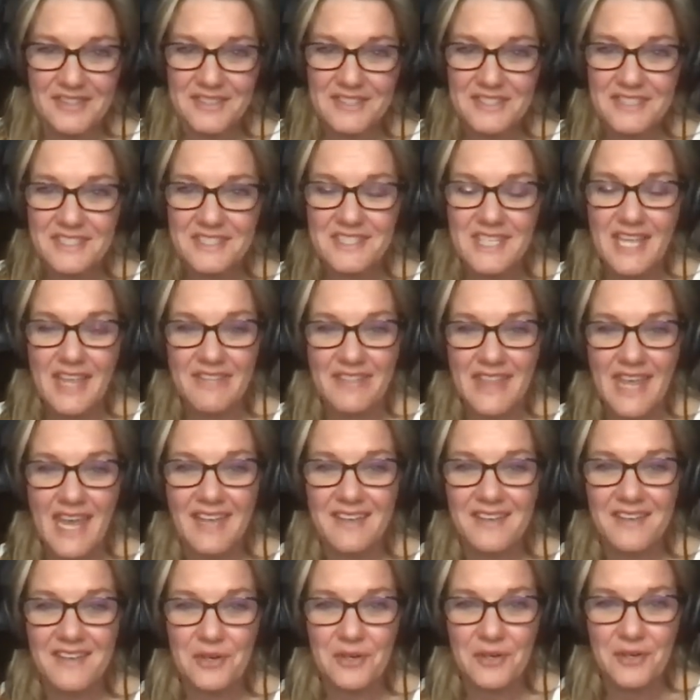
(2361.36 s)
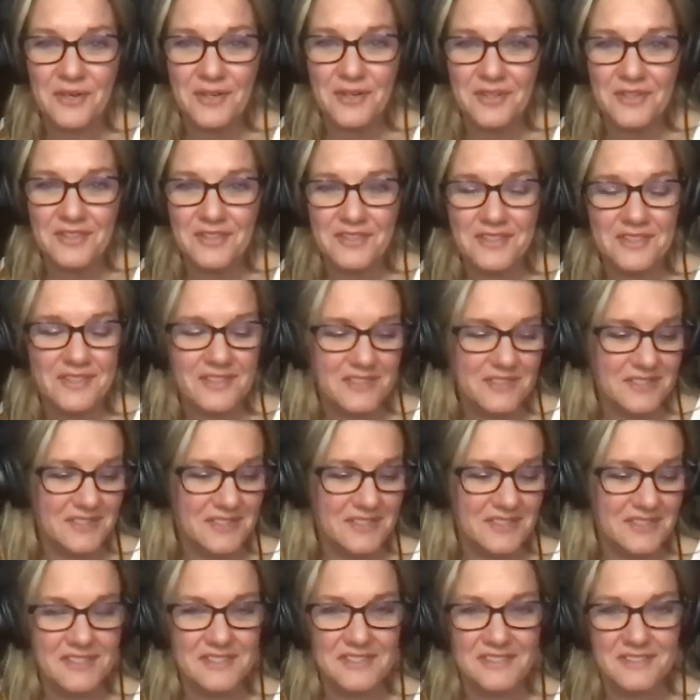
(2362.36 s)
set that goal.
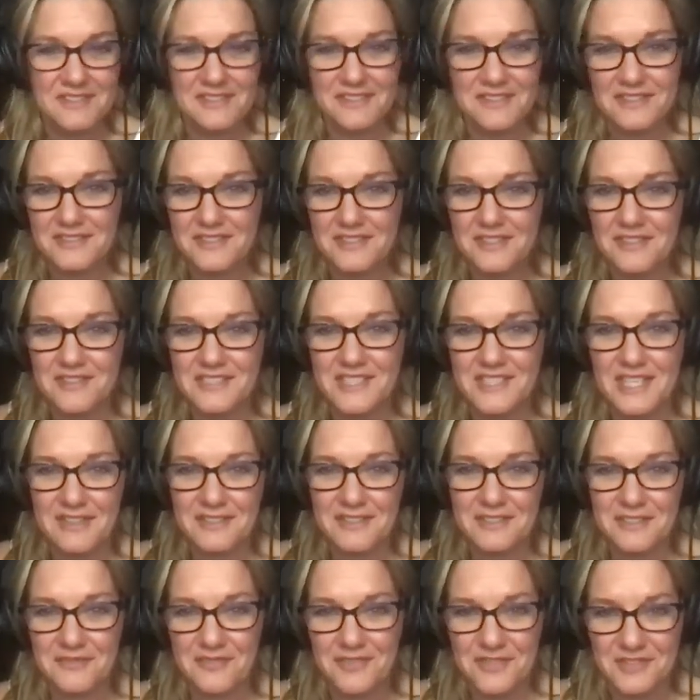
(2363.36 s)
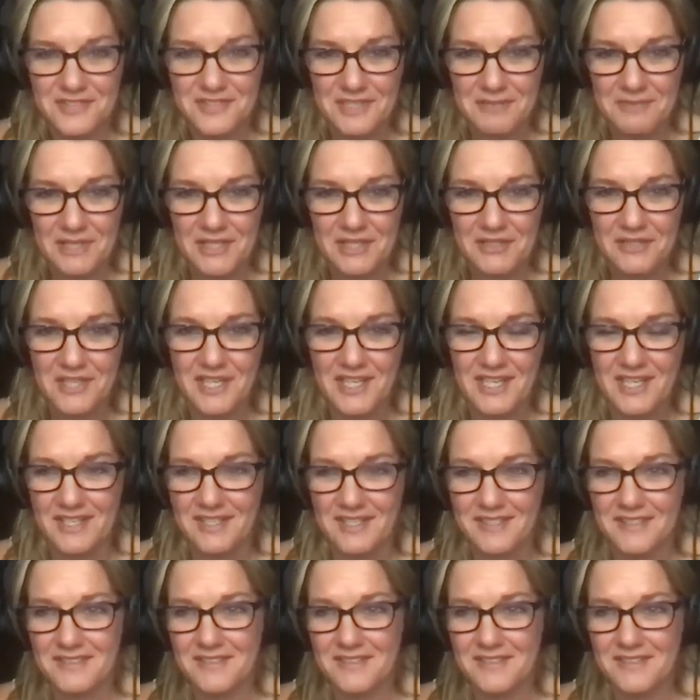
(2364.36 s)
Turns out it's the first time I cried